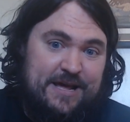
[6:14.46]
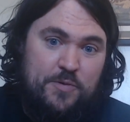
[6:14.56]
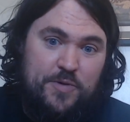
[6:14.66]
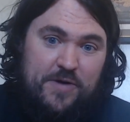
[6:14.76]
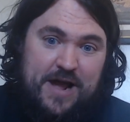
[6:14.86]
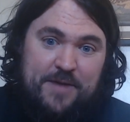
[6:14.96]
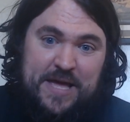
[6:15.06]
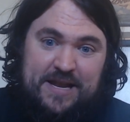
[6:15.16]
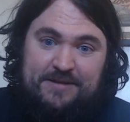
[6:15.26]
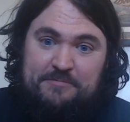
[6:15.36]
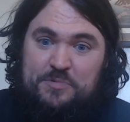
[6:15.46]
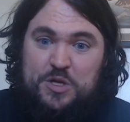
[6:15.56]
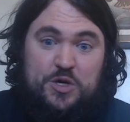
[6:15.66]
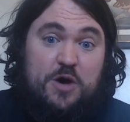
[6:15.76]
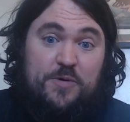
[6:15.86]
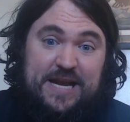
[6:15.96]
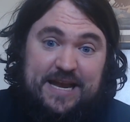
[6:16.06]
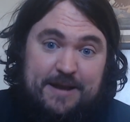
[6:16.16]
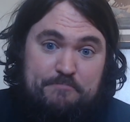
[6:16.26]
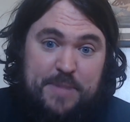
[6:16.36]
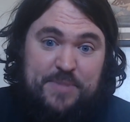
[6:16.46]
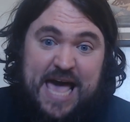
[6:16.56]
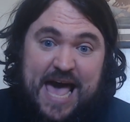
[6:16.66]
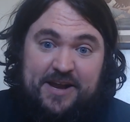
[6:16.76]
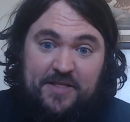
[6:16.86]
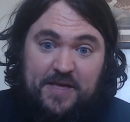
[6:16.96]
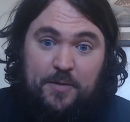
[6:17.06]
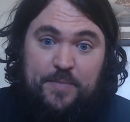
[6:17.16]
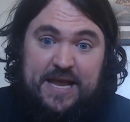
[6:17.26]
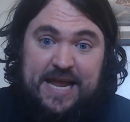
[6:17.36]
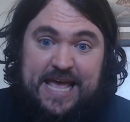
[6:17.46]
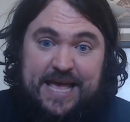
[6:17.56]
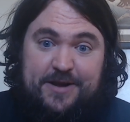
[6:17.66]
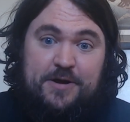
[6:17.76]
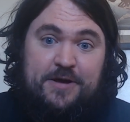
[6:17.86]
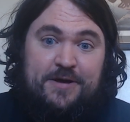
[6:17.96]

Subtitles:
would recommend you go and maybe add a little bit in